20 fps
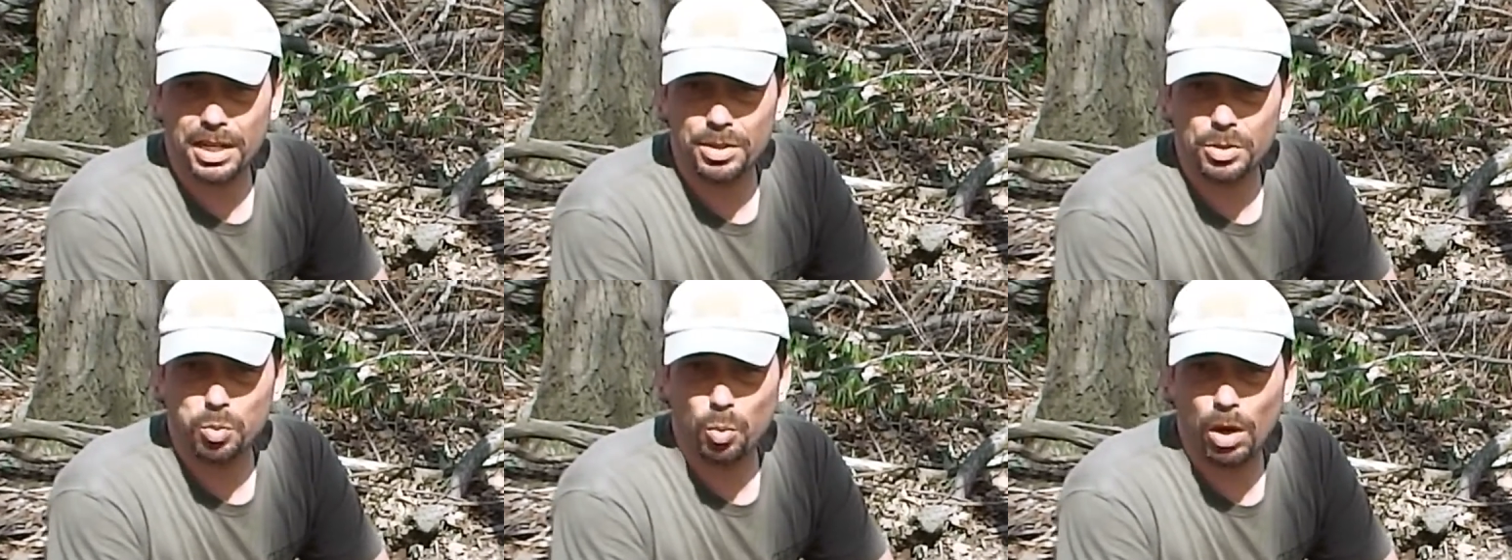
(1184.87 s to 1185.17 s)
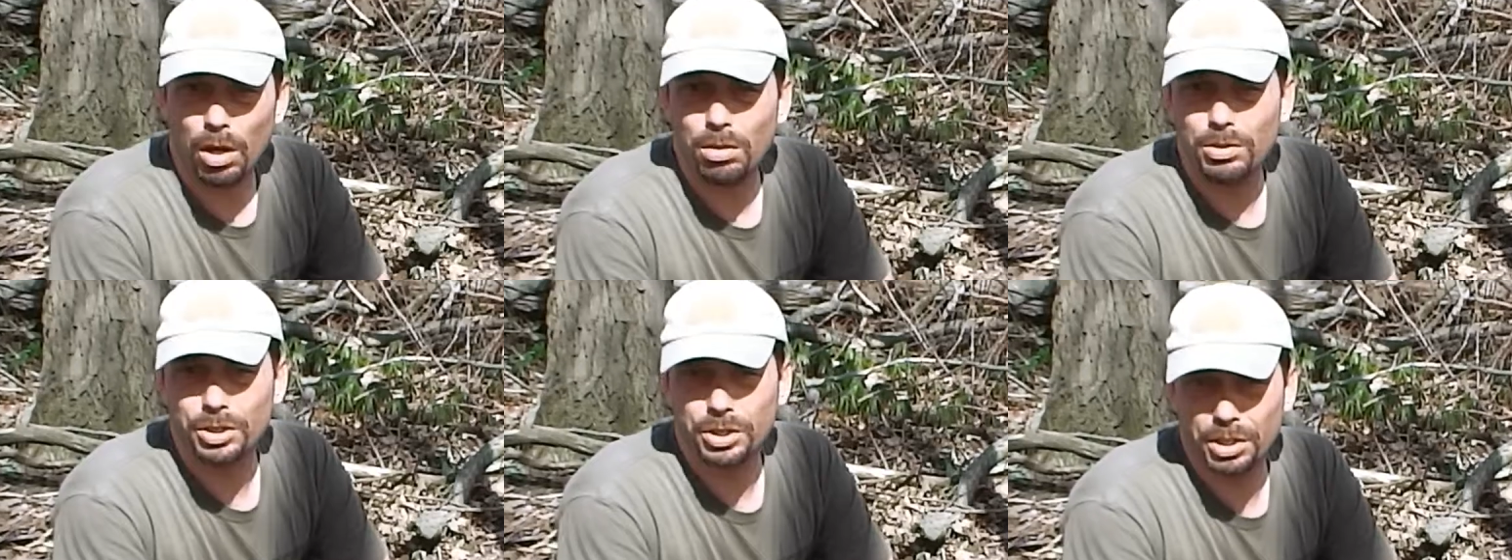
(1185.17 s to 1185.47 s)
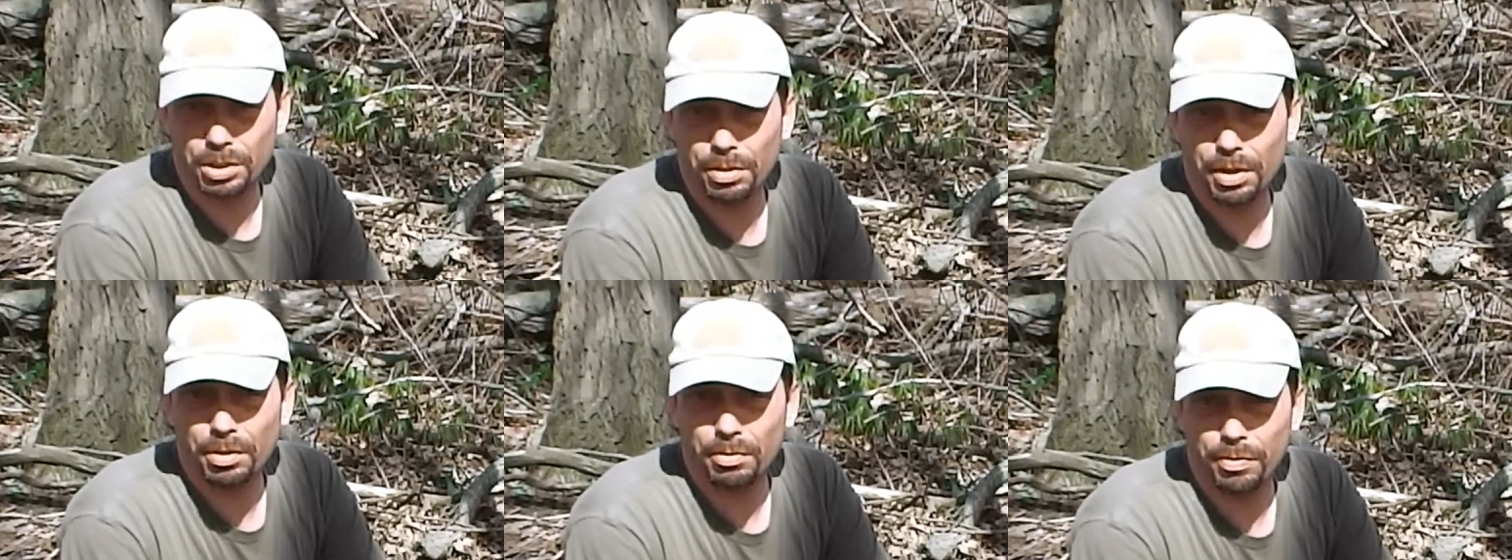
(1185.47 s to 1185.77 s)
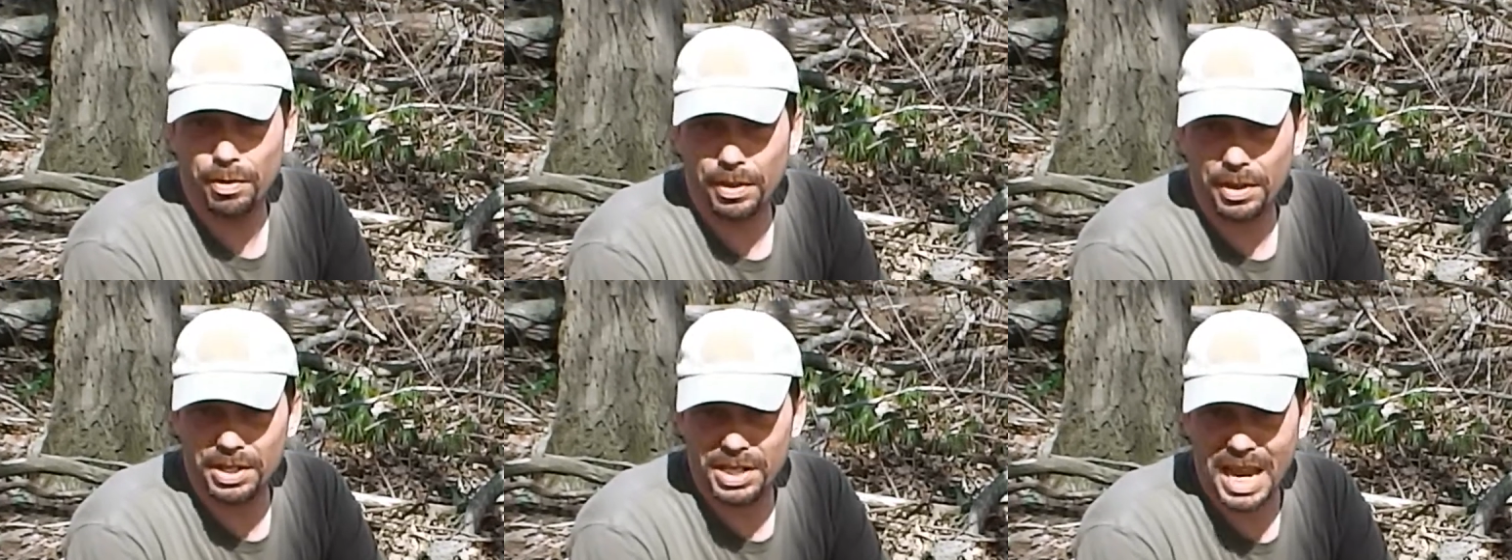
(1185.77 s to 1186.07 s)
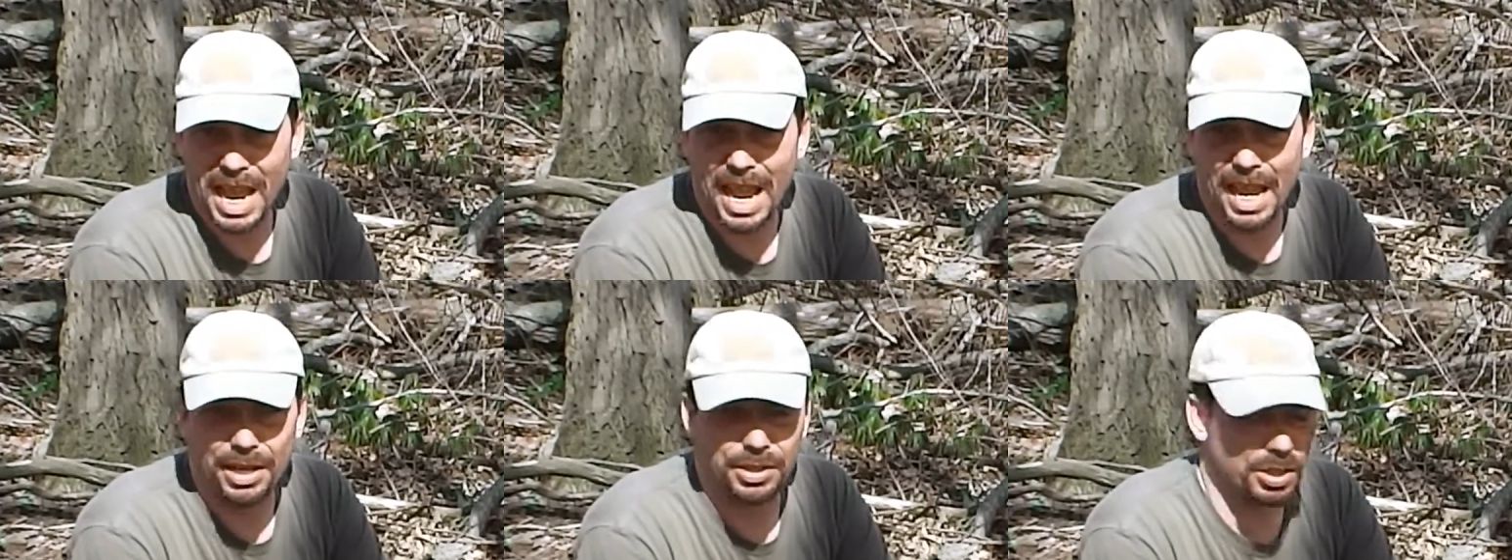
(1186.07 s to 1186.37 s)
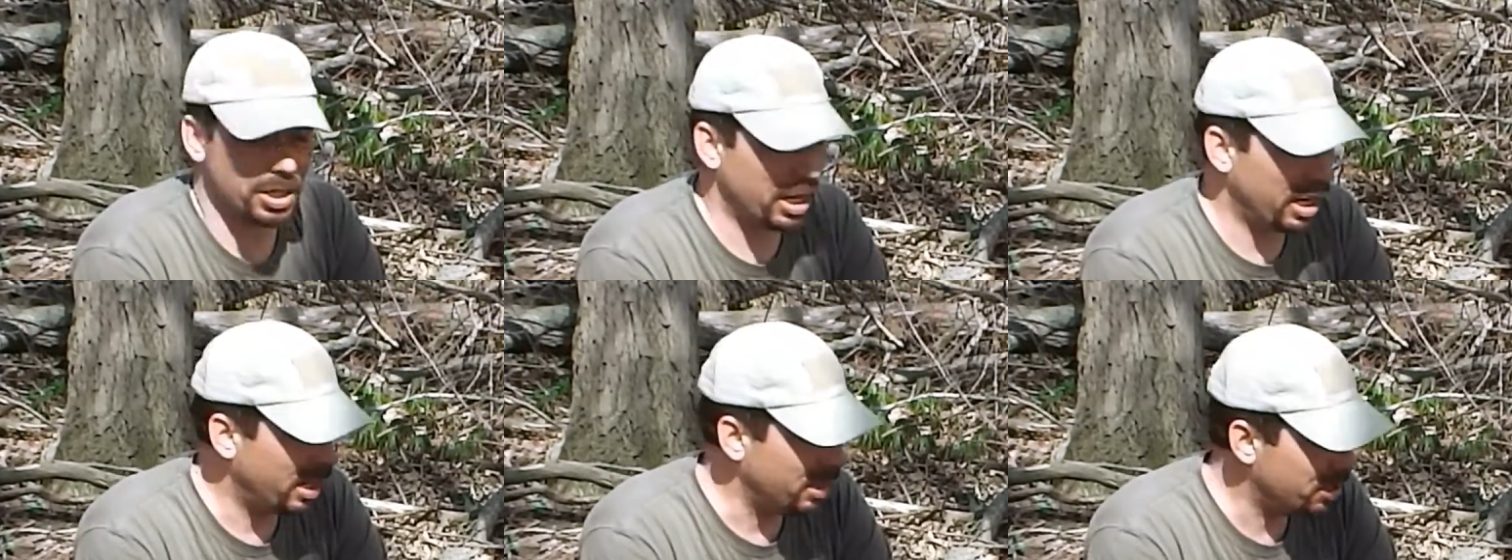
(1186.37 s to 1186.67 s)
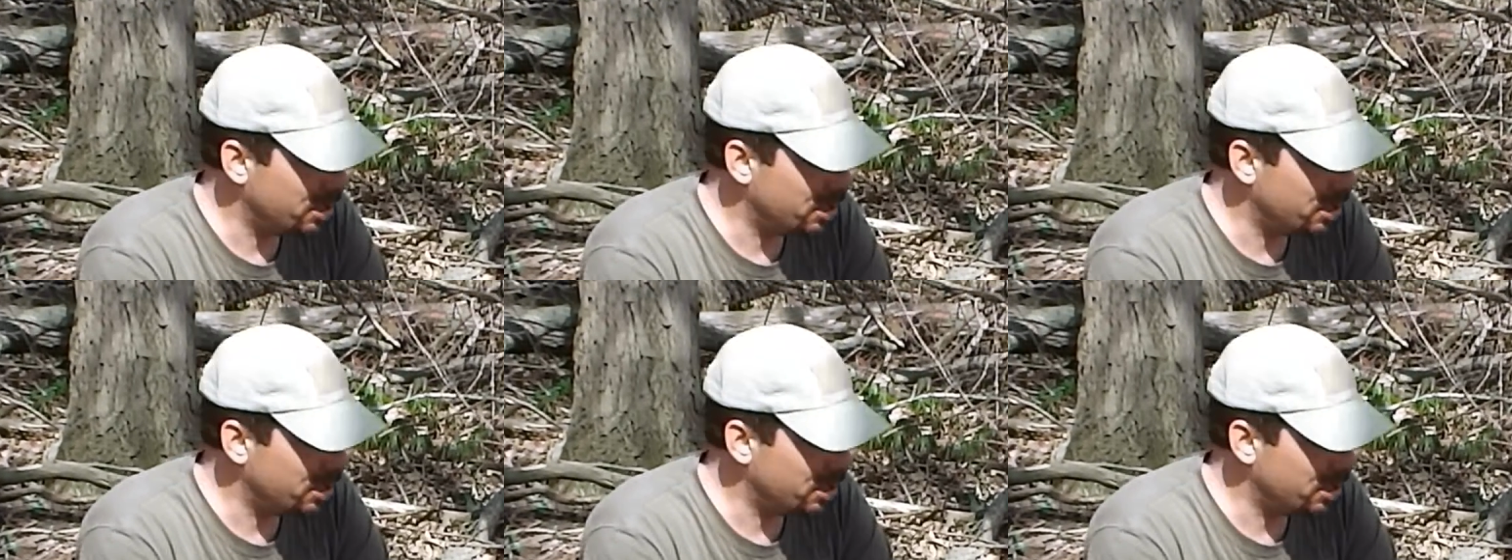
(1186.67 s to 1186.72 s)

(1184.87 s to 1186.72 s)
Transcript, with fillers: is well suited for the task.